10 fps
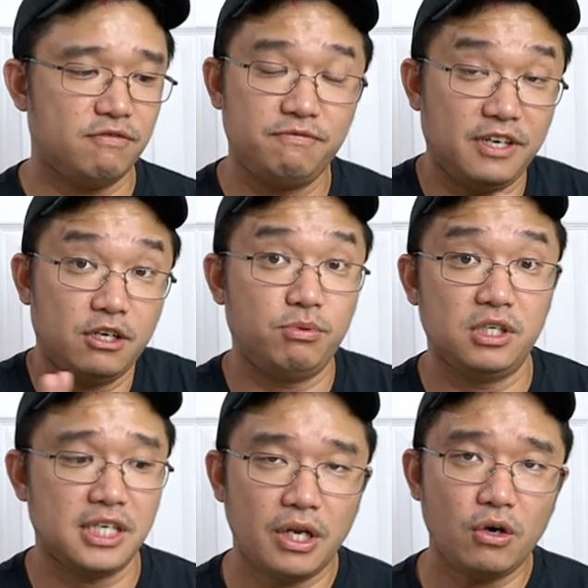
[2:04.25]

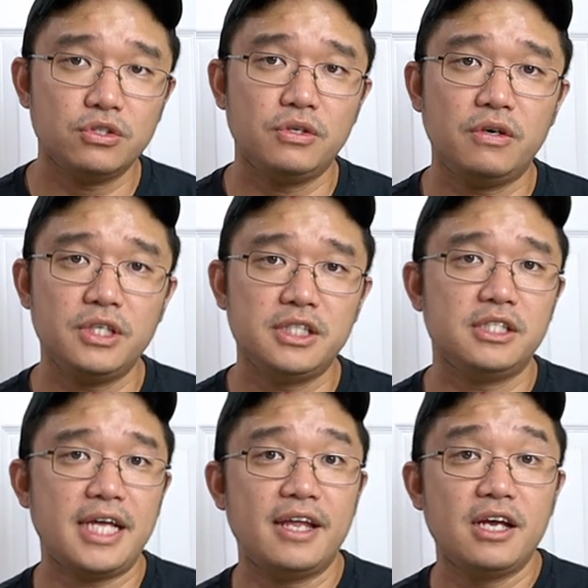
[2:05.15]
fingerprints. What I also noticed
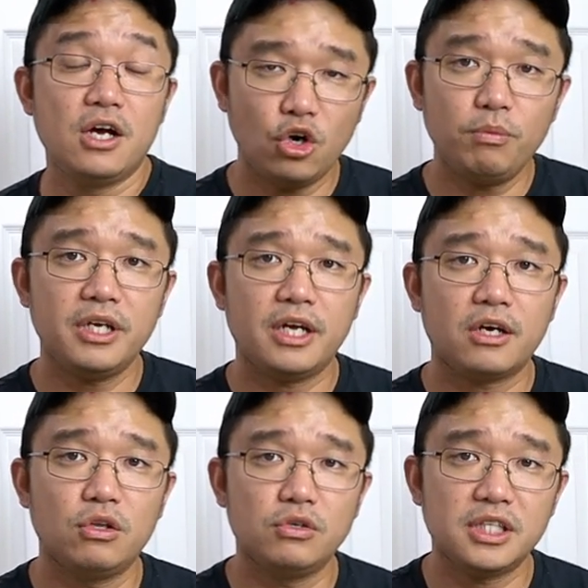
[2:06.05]
is that when you're opening
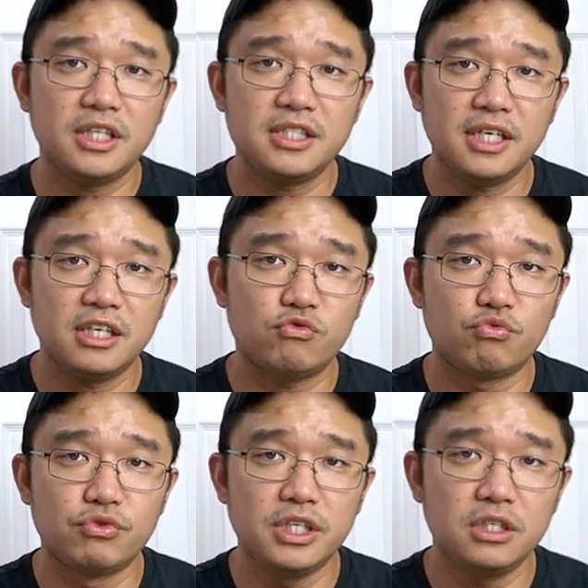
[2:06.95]
and closing, this thing is
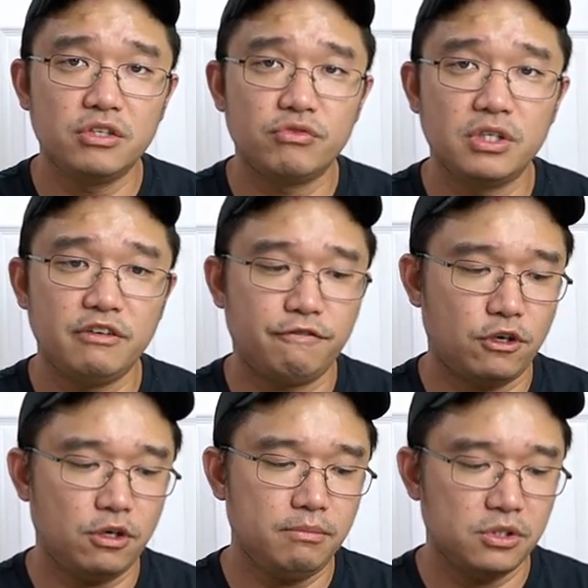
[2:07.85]
really, really
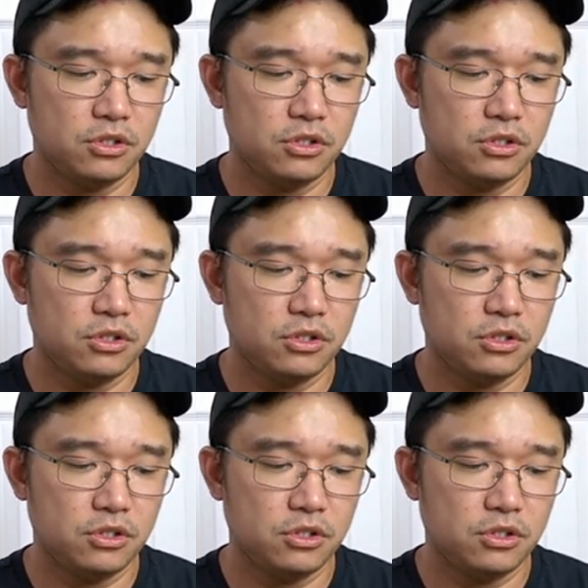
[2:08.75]
firm.